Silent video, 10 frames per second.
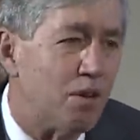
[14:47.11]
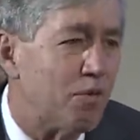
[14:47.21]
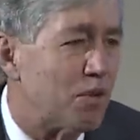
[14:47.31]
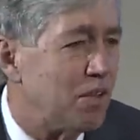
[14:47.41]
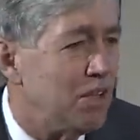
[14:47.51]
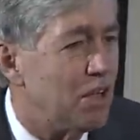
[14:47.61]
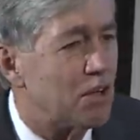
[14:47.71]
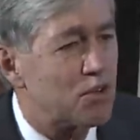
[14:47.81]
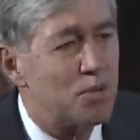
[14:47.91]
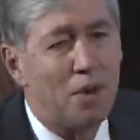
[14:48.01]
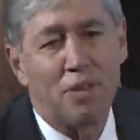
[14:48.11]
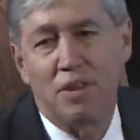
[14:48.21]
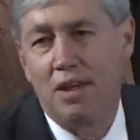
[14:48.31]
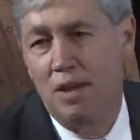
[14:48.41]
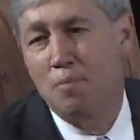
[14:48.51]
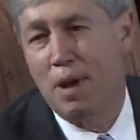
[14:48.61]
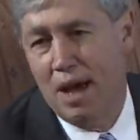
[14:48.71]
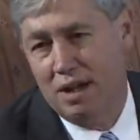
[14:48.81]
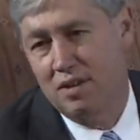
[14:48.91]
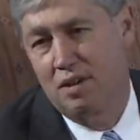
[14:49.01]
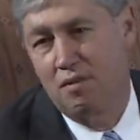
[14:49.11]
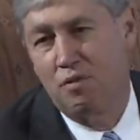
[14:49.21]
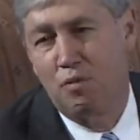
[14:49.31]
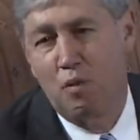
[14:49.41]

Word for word: over the years about the impact of